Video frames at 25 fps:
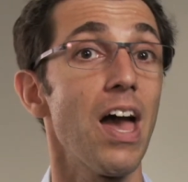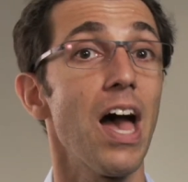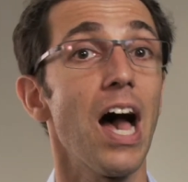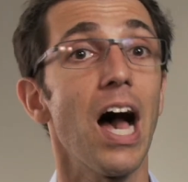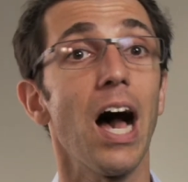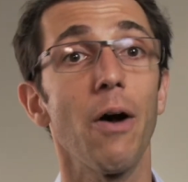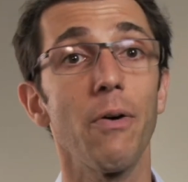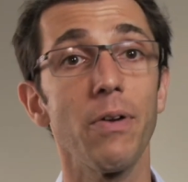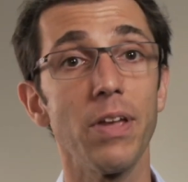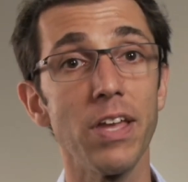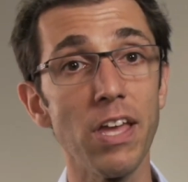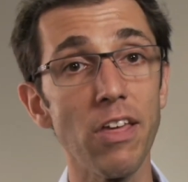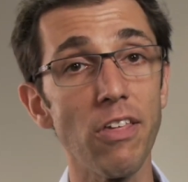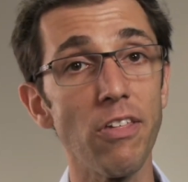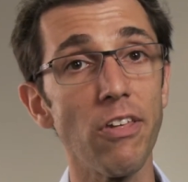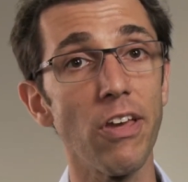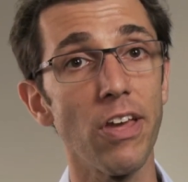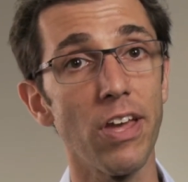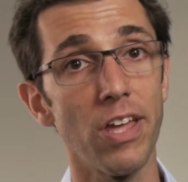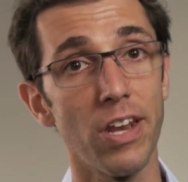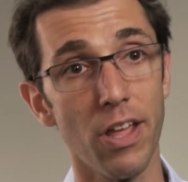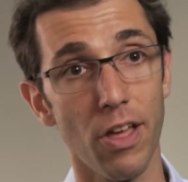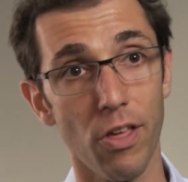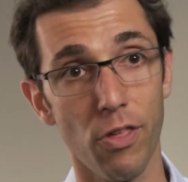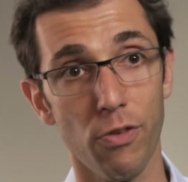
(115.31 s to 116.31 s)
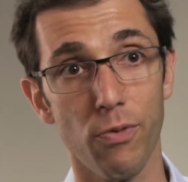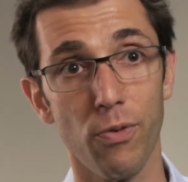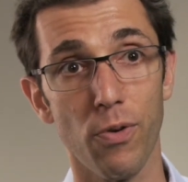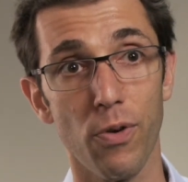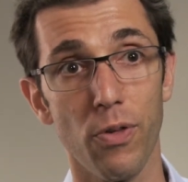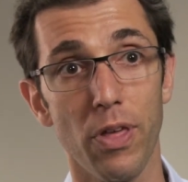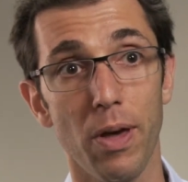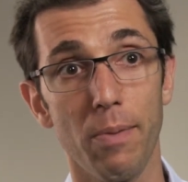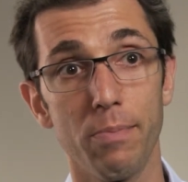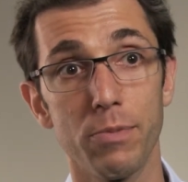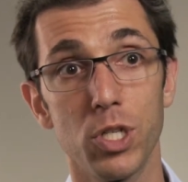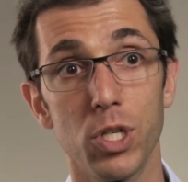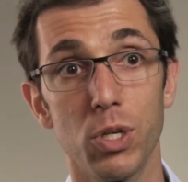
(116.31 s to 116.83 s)
how easy it is for
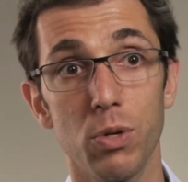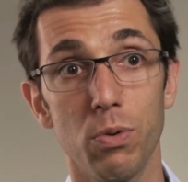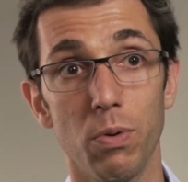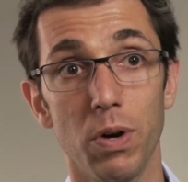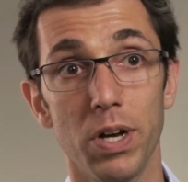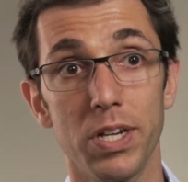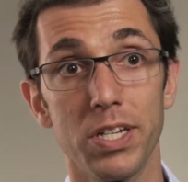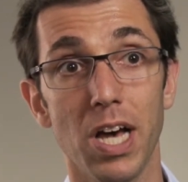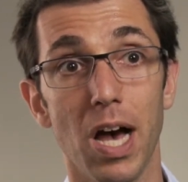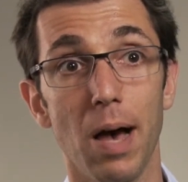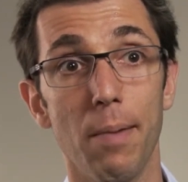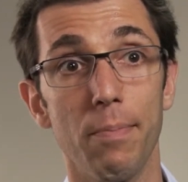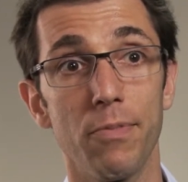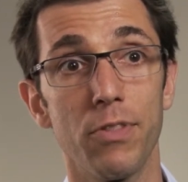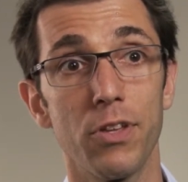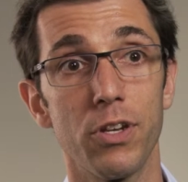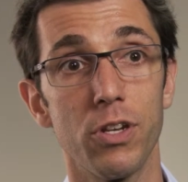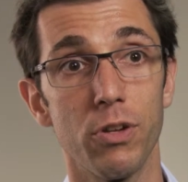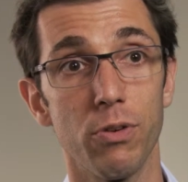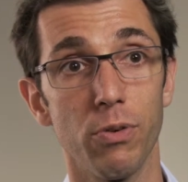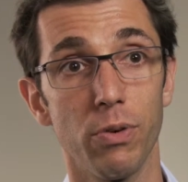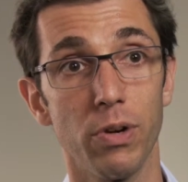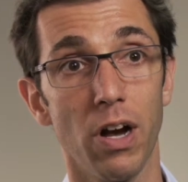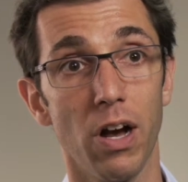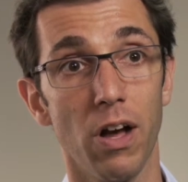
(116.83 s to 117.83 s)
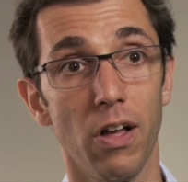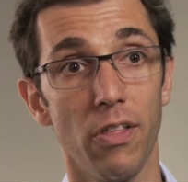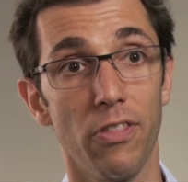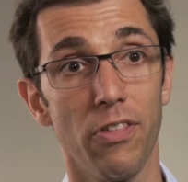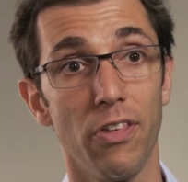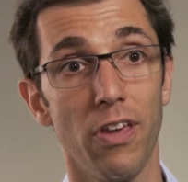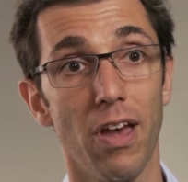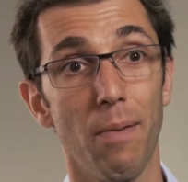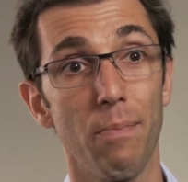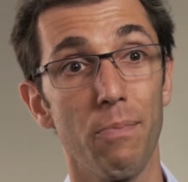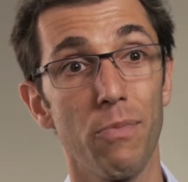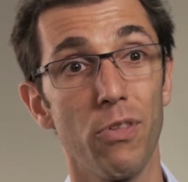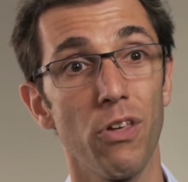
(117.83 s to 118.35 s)
them to adopt the new
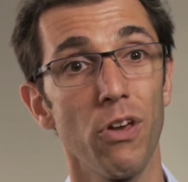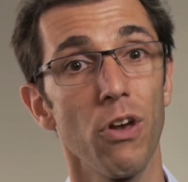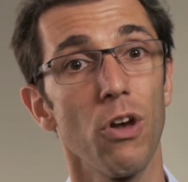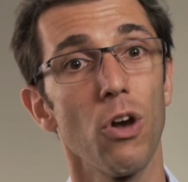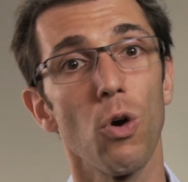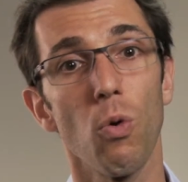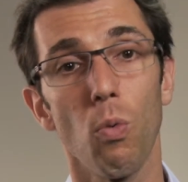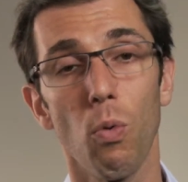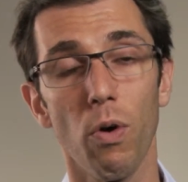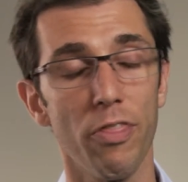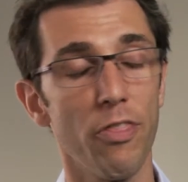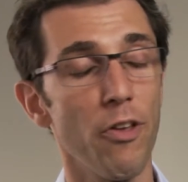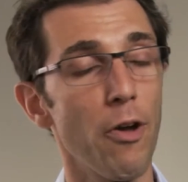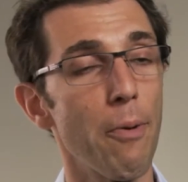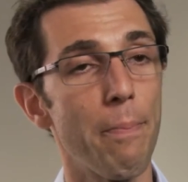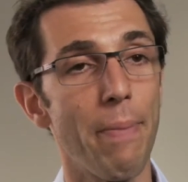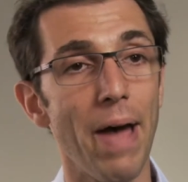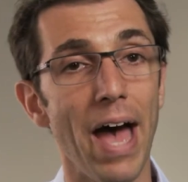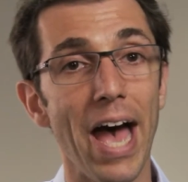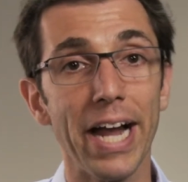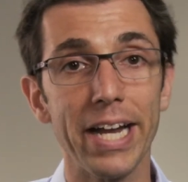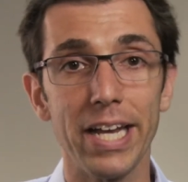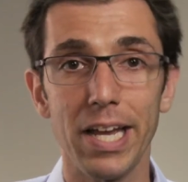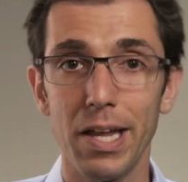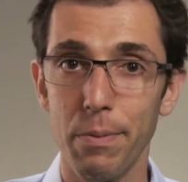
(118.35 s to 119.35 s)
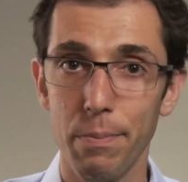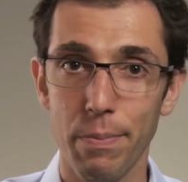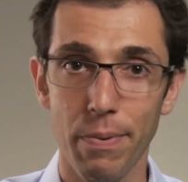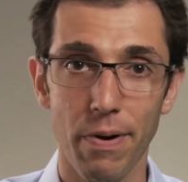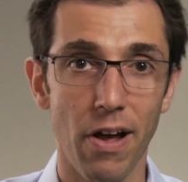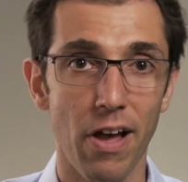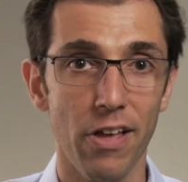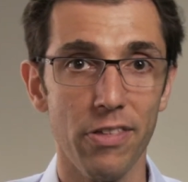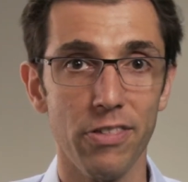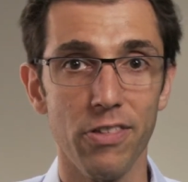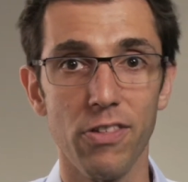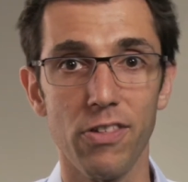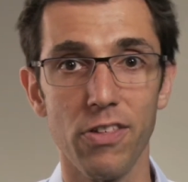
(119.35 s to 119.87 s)
concepts, what their back end
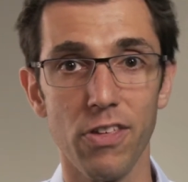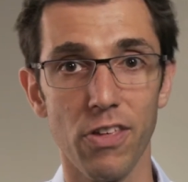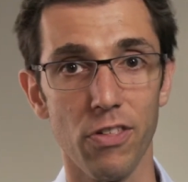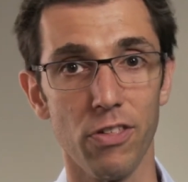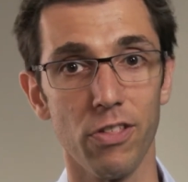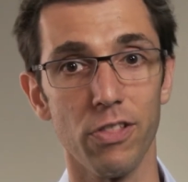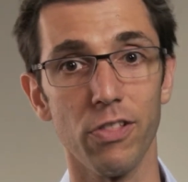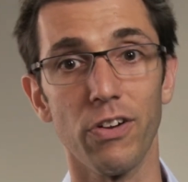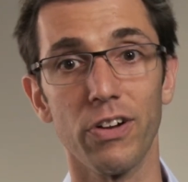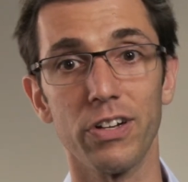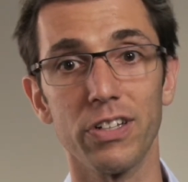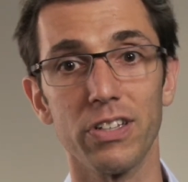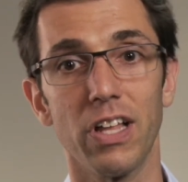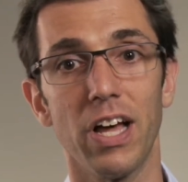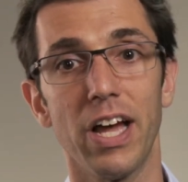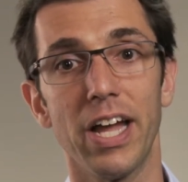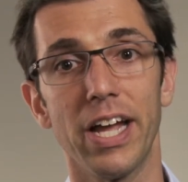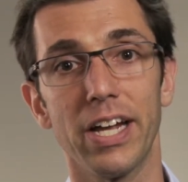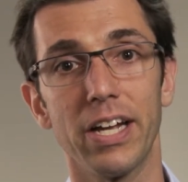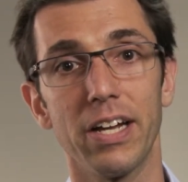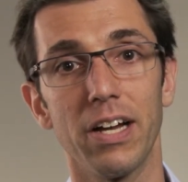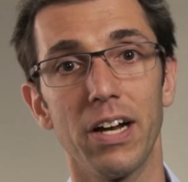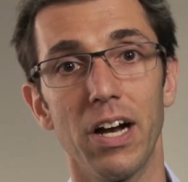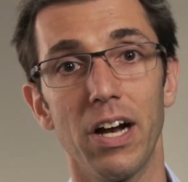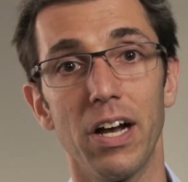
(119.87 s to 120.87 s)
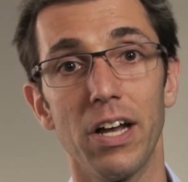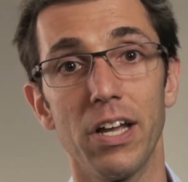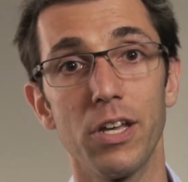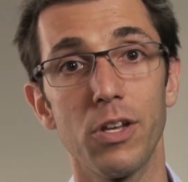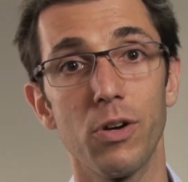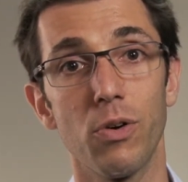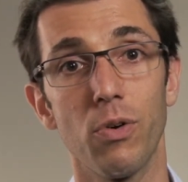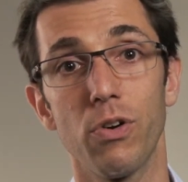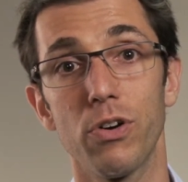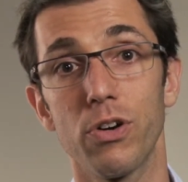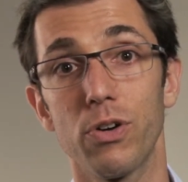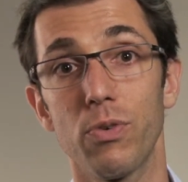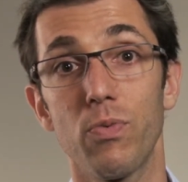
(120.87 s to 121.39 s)
processes look like uh,
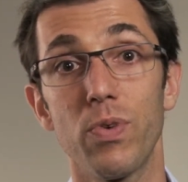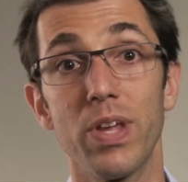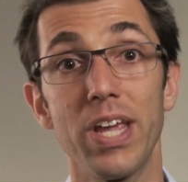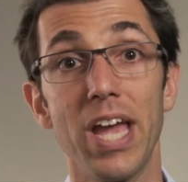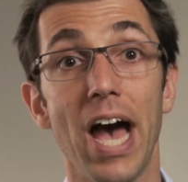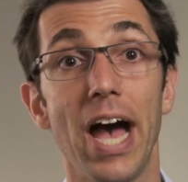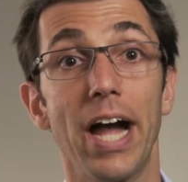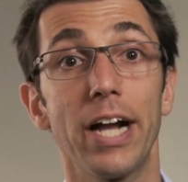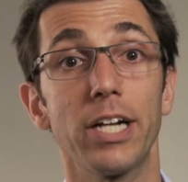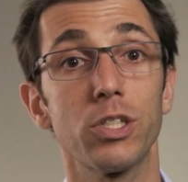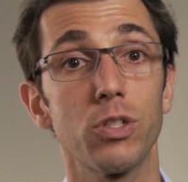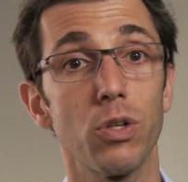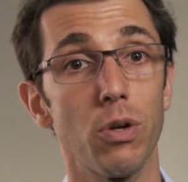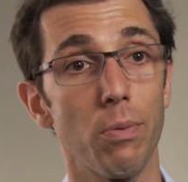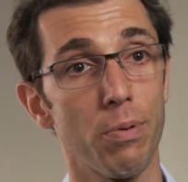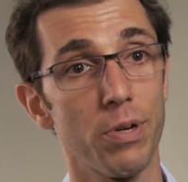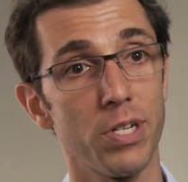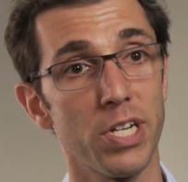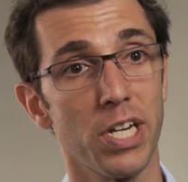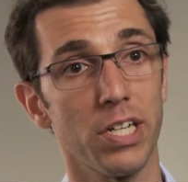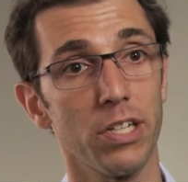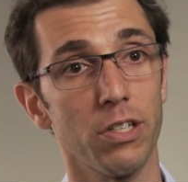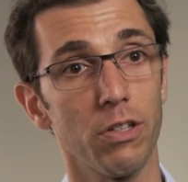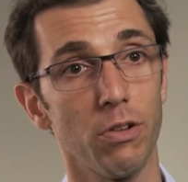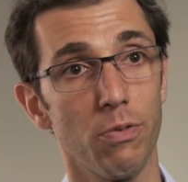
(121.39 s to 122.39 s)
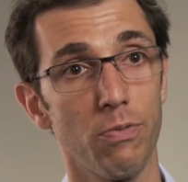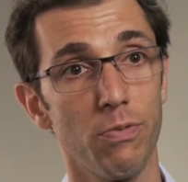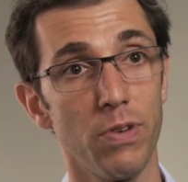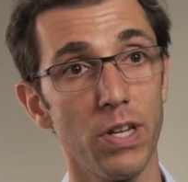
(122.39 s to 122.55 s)
in order to react to a particular